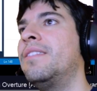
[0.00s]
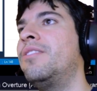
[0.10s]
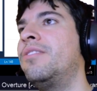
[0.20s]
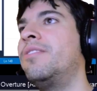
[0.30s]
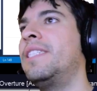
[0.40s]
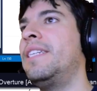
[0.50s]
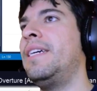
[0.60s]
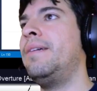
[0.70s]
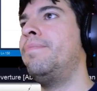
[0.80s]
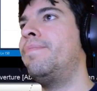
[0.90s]
string
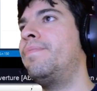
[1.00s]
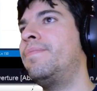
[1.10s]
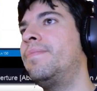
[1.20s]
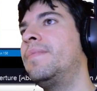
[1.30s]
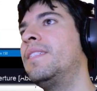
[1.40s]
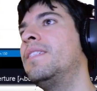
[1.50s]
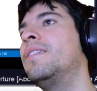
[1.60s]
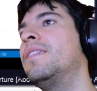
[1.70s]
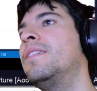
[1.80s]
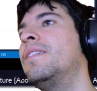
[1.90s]
name.
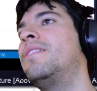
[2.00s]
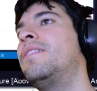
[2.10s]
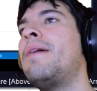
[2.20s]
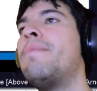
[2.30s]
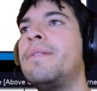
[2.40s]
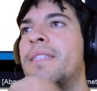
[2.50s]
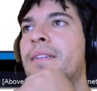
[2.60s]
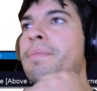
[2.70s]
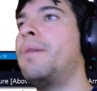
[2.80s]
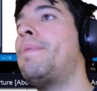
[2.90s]
So game object's
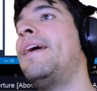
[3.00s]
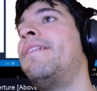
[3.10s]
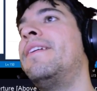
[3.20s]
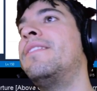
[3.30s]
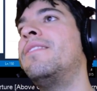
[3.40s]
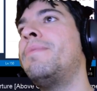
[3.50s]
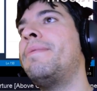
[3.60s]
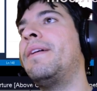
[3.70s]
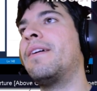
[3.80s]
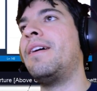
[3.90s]
going to be your parent, so
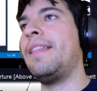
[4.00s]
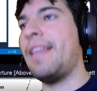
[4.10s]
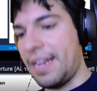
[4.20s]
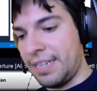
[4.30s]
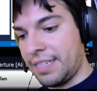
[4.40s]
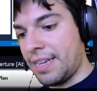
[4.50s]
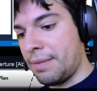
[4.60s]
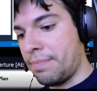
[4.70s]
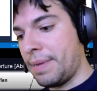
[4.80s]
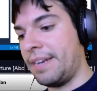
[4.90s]
maybe I'll call it that
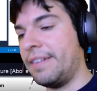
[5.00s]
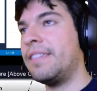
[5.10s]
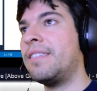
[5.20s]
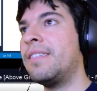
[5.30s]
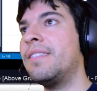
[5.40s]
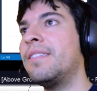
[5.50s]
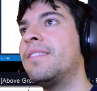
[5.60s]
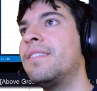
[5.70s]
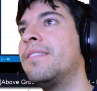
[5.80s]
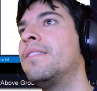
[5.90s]
instead, parent,
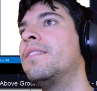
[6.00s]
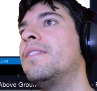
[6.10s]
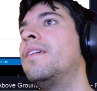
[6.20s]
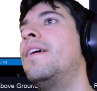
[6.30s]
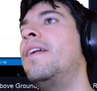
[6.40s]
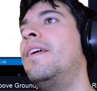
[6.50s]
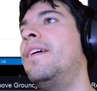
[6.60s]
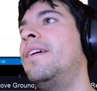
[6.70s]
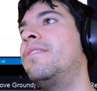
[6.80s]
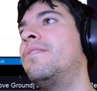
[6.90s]
and
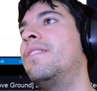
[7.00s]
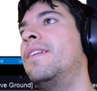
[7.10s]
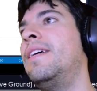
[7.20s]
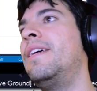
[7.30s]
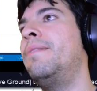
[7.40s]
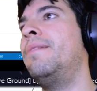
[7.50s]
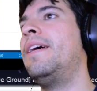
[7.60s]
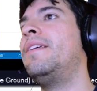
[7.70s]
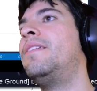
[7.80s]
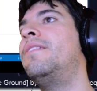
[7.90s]
then string name.
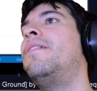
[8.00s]
Okay, so